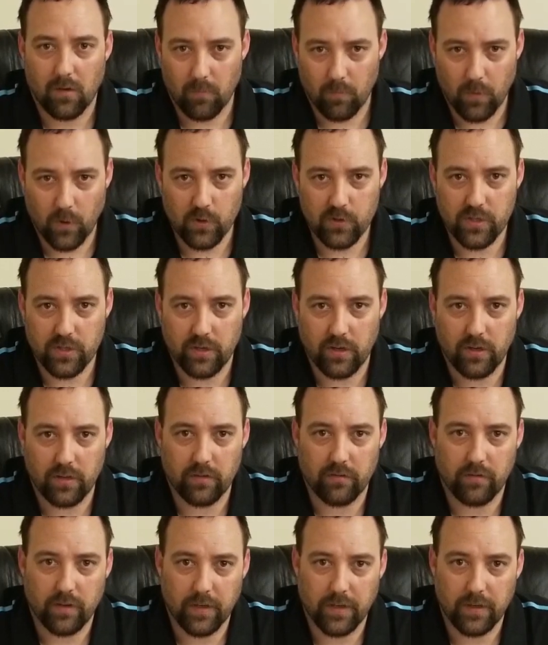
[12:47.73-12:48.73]
post
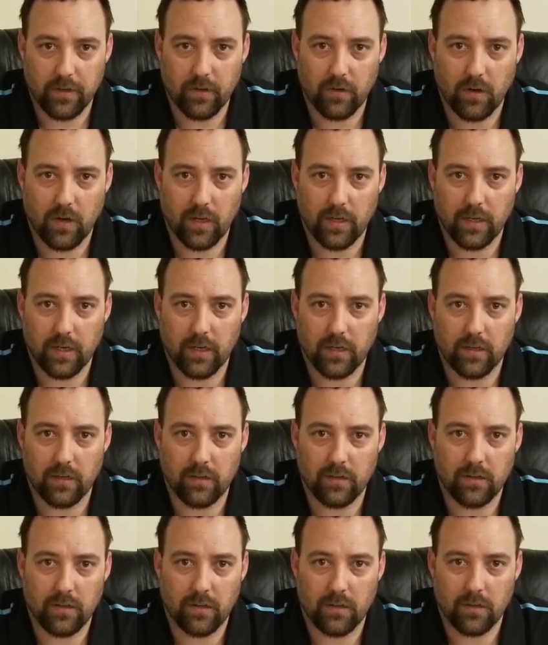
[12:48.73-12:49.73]
another video on
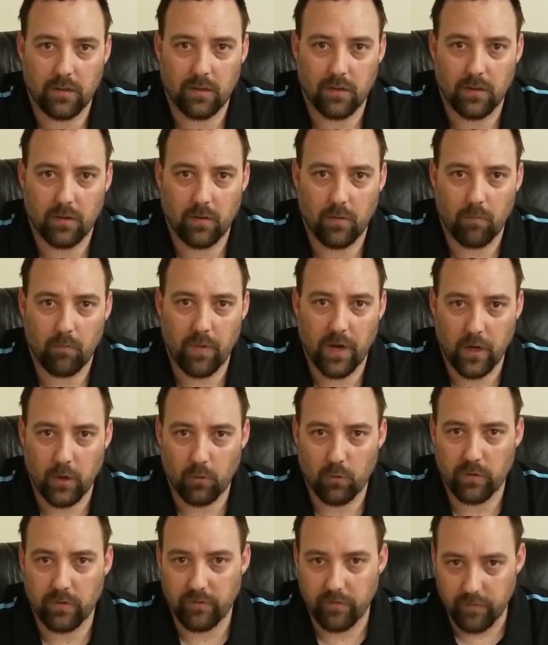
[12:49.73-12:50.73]
here, a better
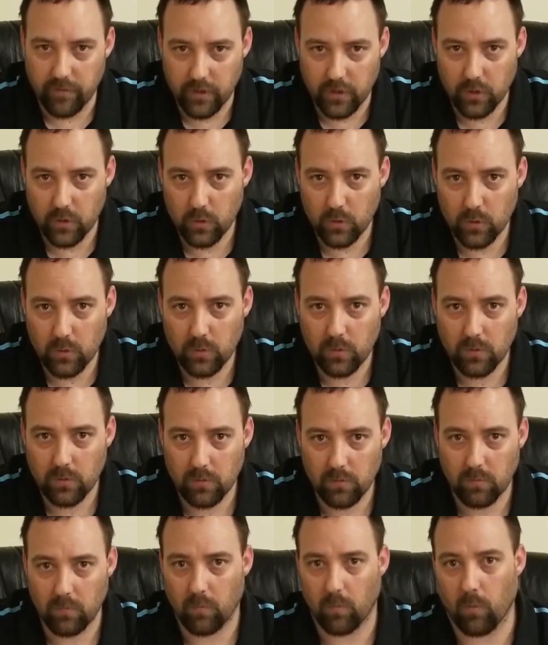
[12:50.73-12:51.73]
review
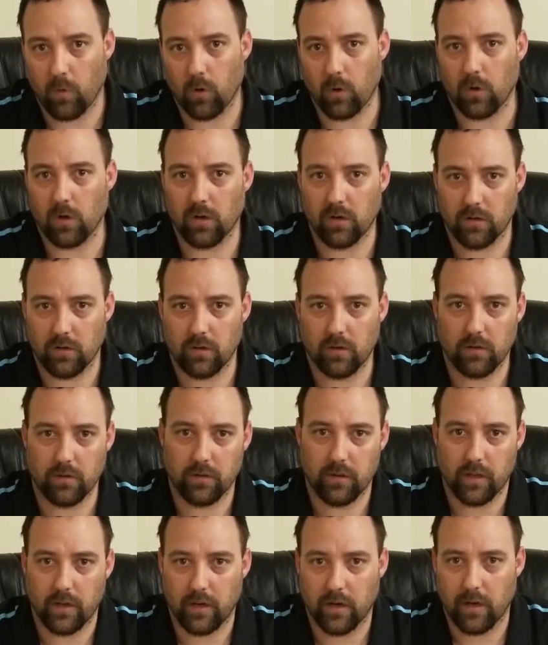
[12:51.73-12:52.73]
more
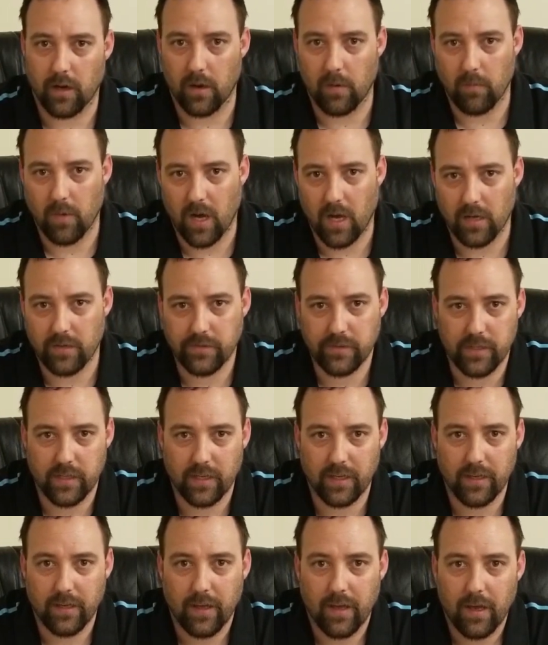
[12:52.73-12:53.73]
than an unboxing.
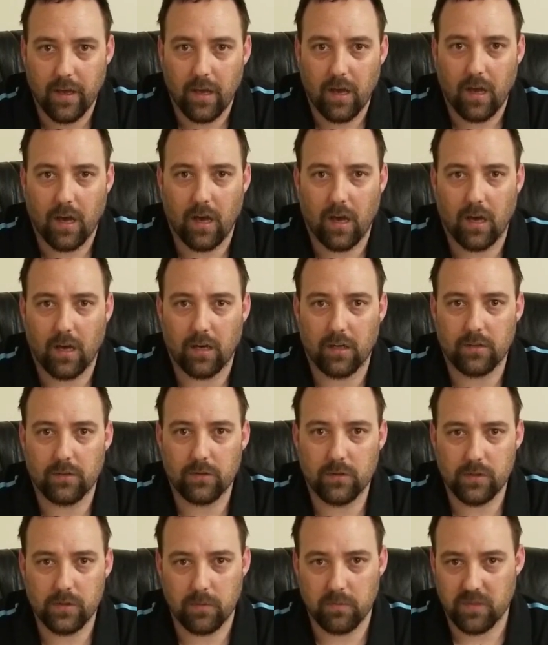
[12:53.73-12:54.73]

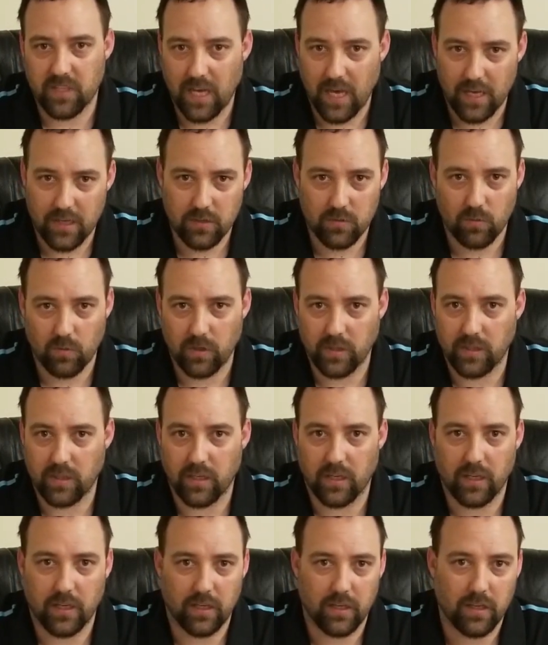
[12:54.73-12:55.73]
Do some tests with
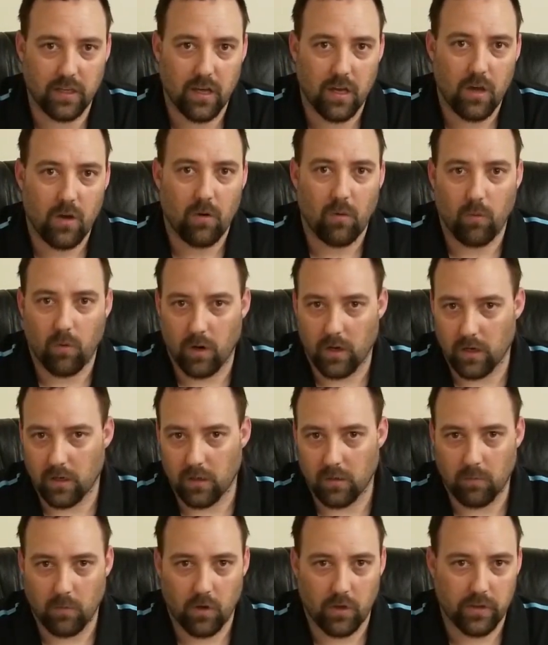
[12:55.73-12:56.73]
it, wear
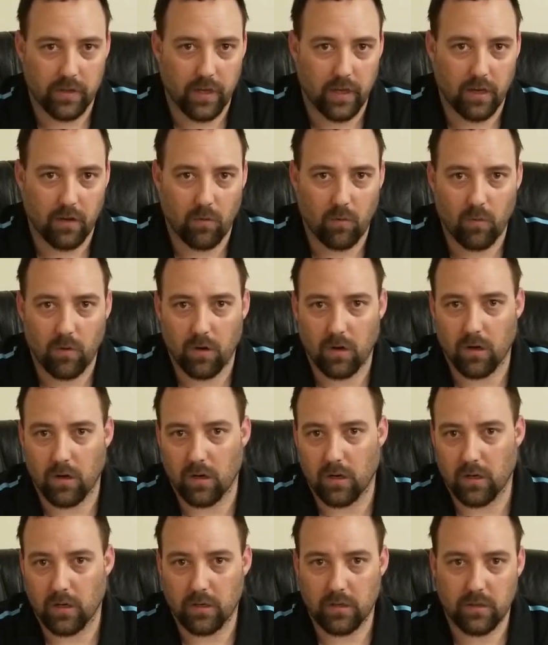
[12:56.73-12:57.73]
them all day at
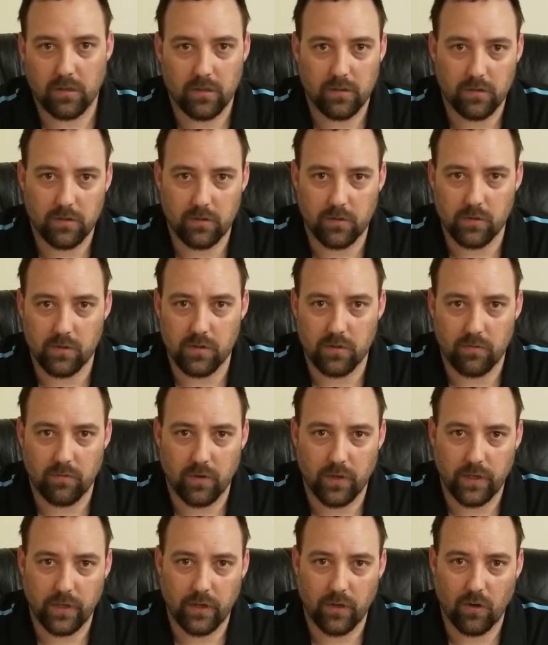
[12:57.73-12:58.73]
work, do some
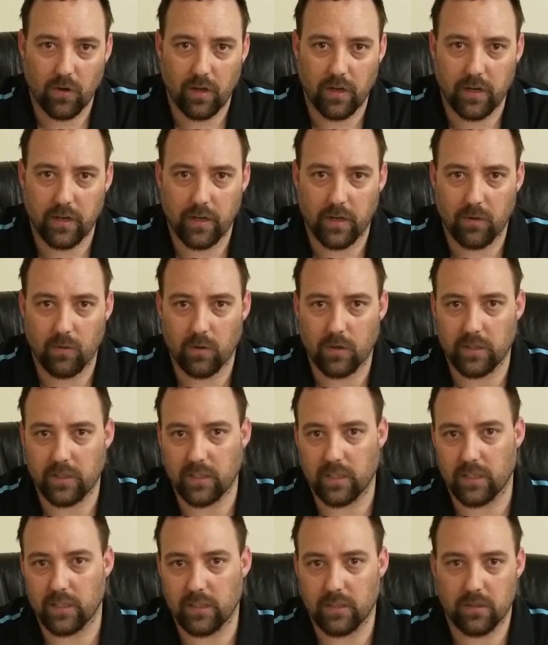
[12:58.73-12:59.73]
video editing with
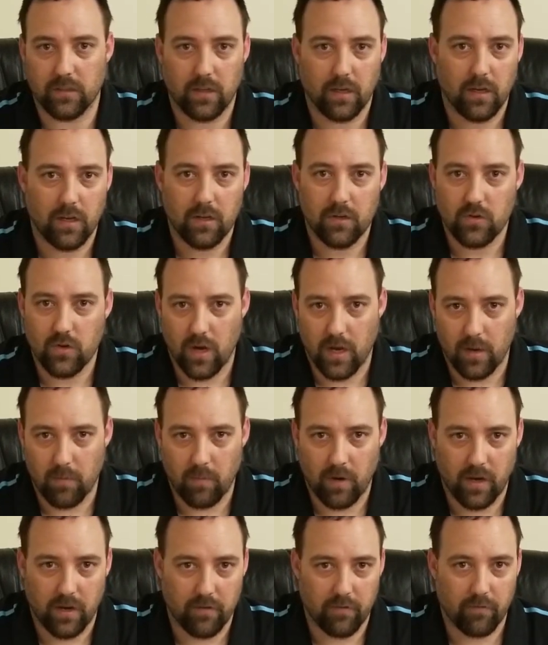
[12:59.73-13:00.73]
it, try them
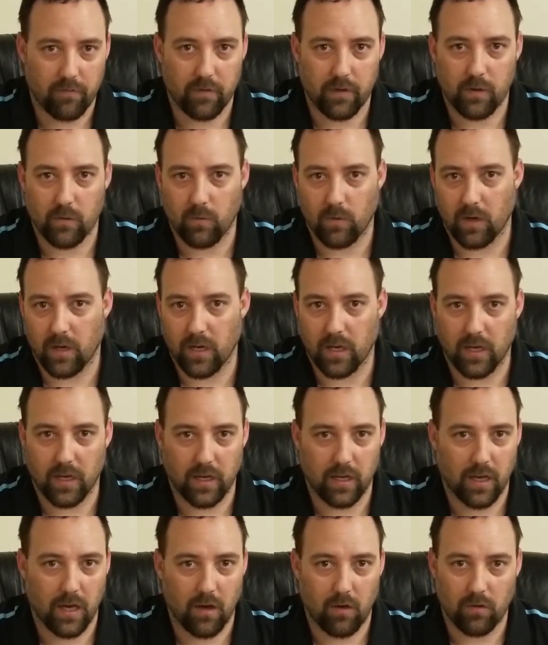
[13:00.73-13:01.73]
by your
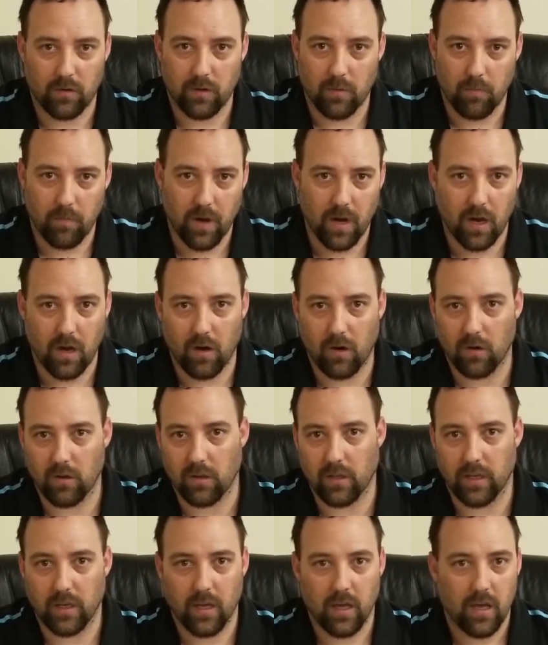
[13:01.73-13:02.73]
freeway, out and about,
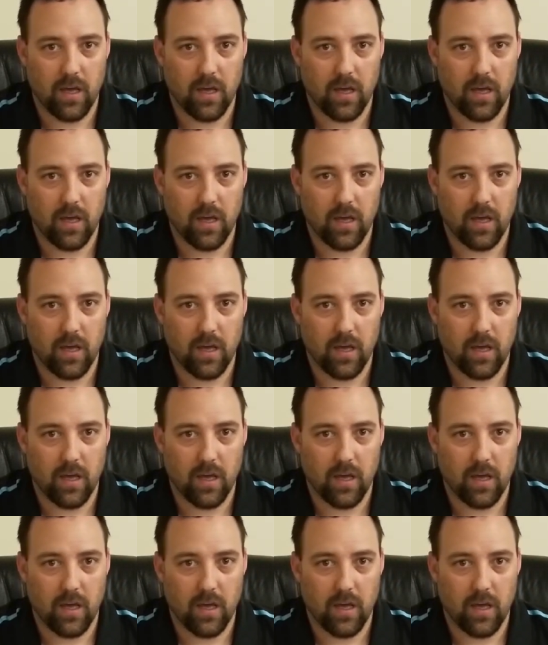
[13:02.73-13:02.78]
like